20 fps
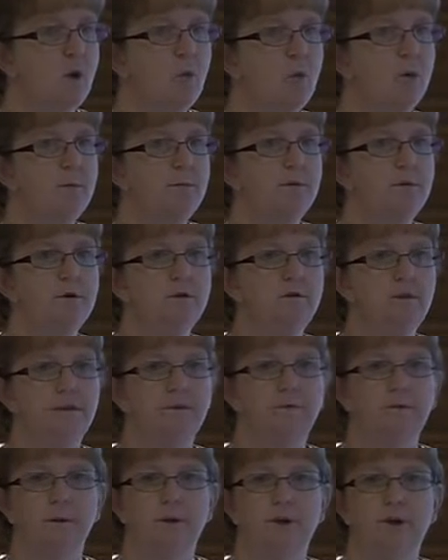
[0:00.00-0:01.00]
were moving
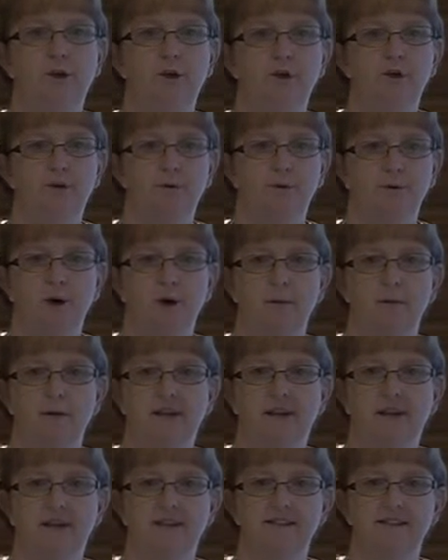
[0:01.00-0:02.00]
from acute to primary
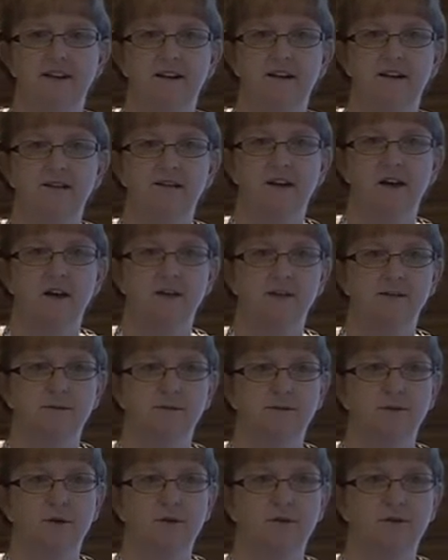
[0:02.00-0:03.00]
care settings as a
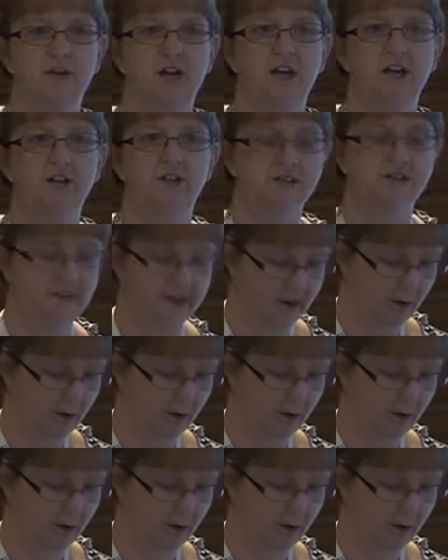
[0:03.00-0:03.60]
result of changes to their